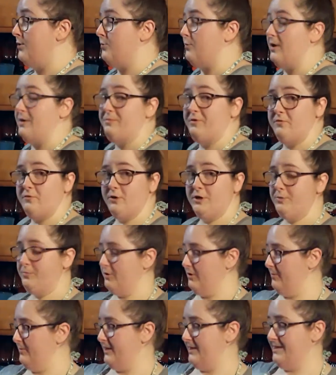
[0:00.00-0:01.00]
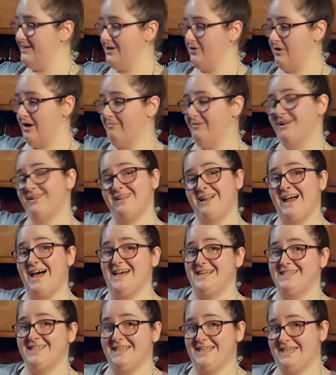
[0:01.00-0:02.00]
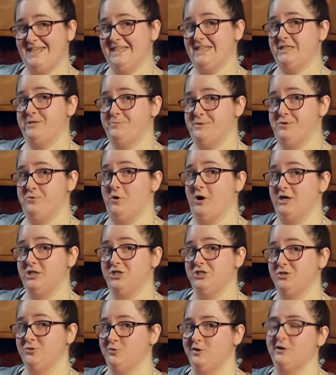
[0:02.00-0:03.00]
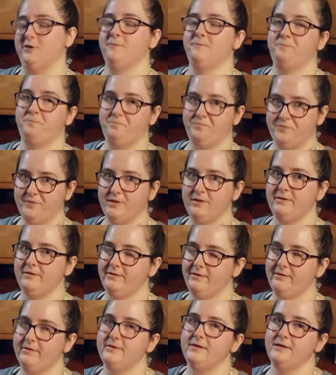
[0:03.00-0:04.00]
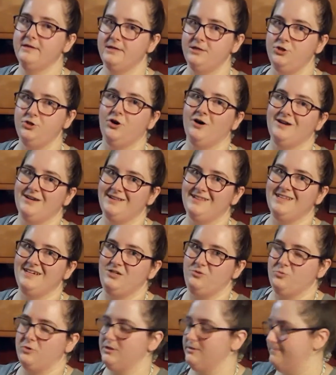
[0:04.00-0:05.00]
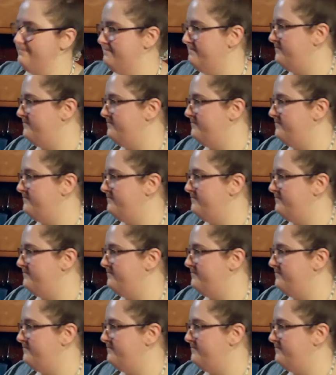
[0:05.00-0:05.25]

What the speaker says: right before you put them in, you grab a glass that needs to be washed as well. Not a clean one.